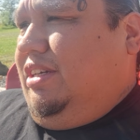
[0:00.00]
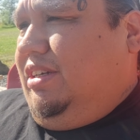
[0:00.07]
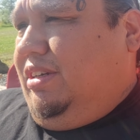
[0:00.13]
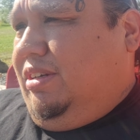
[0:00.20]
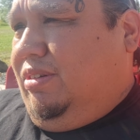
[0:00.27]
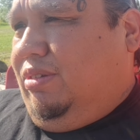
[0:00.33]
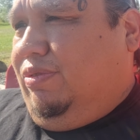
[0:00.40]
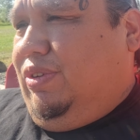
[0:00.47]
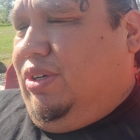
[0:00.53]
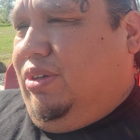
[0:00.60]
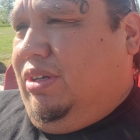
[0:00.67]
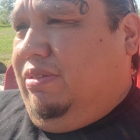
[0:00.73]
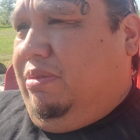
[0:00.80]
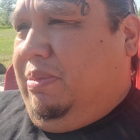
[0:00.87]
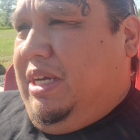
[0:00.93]
You know, if you
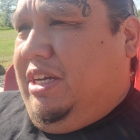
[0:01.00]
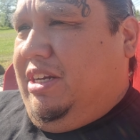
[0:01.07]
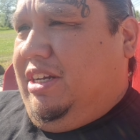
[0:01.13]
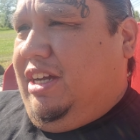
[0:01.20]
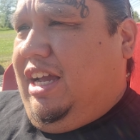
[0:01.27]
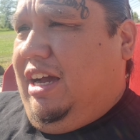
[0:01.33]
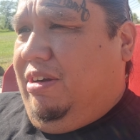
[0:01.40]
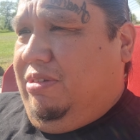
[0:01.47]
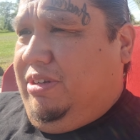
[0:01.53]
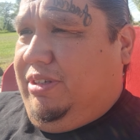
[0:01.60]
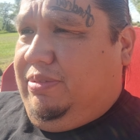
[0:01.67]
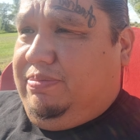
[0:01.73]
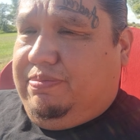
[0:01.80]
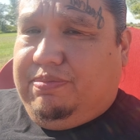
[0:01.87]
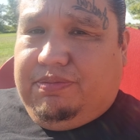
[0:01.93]
couldn't even make it in county